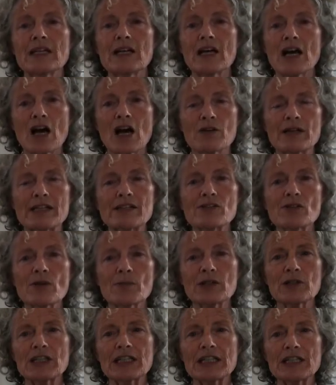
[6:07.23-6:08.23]
All right, so I'm
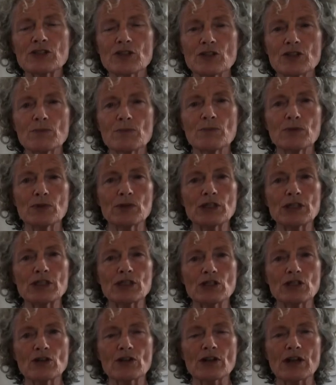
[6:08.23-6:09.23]
going to get you to
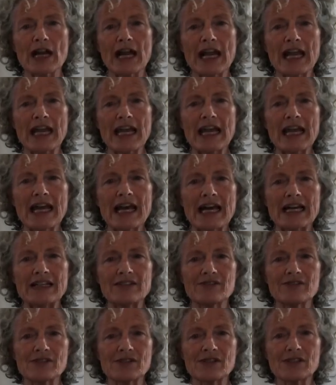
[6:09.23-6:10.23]
put your
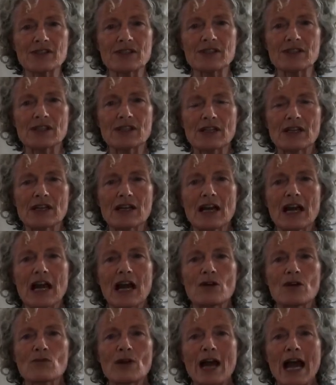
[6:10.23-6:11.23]
hands,
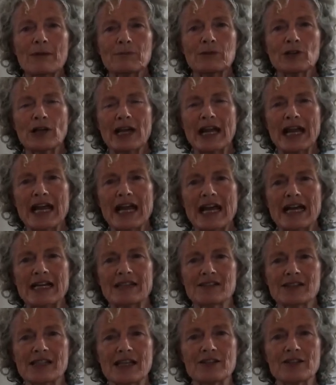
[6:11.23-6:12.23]
wrap your
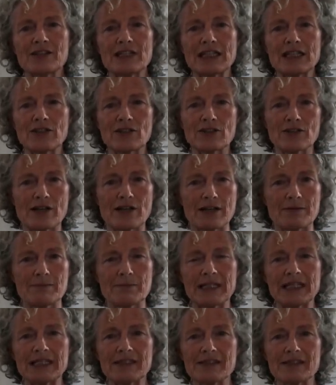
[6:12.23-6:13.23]
hands underneath your
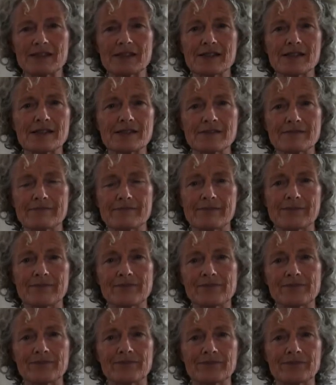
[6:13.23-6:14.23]
armpits.
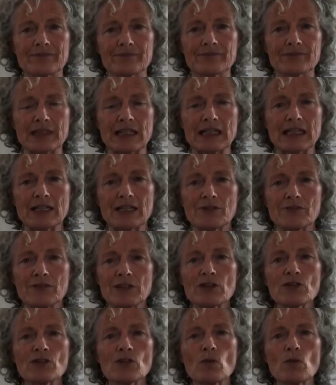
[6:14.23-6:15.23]

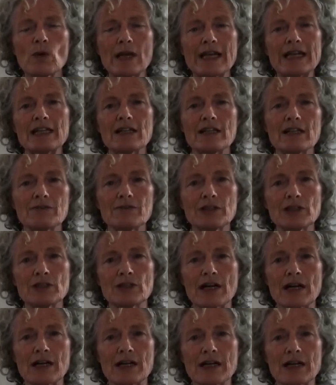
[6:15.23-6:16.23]
Feel the weight of
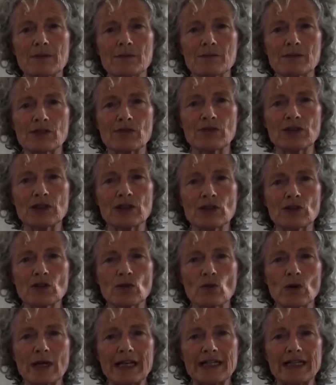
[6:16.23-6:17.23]
your arms, feel the
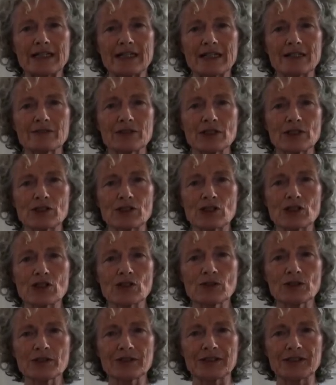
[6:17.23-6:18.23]
weight of your
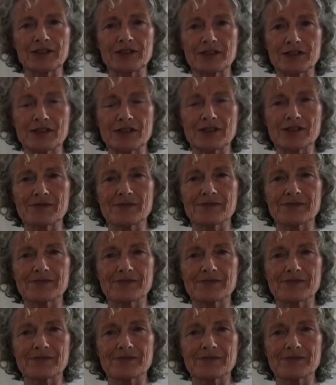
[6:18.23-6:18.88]
shoulders.